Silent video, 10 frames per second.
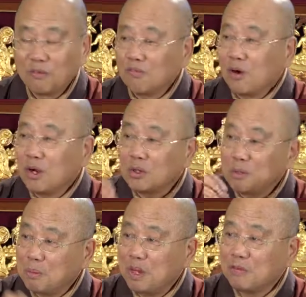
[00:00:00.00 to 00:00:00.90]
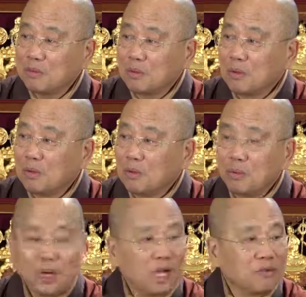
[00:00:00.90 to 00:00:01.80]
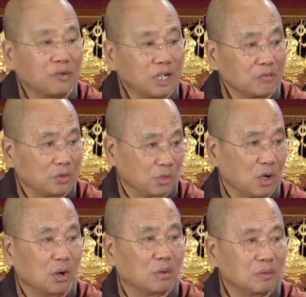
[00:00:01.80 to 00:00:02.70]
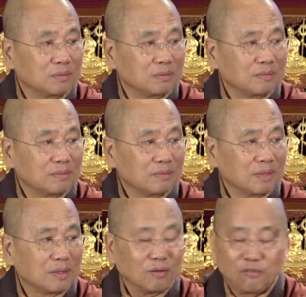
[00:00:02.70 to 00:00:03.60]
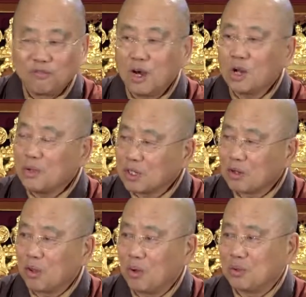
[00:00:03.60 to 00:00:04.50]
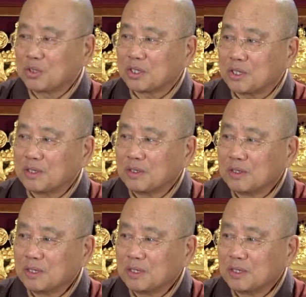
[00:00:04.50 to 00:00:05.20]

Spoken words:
Follow your breath wherever it will go. Follow it closely.